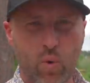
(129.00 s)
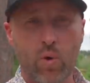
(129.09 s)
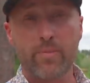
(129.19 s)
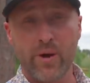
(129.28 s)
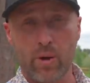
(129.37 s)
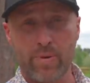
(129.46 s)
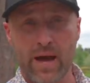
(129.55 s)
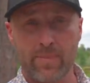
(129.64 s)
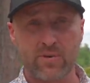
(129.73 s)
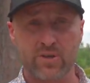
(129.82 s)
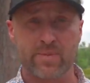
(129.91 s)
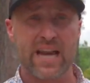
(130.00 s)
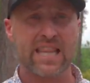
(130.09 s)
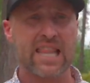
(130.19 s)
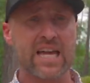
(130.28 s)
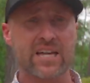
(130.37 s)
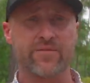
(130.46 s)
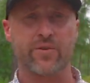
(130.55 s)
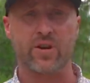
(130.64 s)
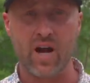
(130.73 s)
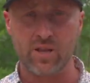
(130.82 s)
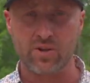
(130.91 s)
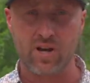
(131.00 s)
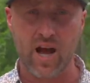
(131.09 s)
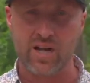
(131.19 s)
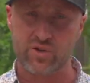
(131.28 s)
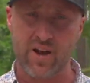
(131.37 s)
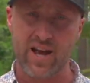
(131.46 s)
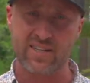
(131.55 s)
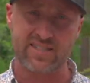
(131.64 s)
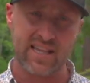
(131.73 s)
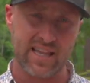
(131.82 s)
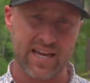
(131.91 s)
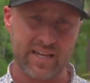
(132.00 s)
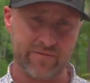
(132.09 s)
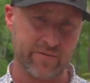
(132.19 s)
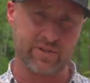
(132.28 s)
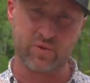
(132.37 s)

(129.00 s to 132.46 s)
or bell peppers, but I like it for color contrast, I like it for the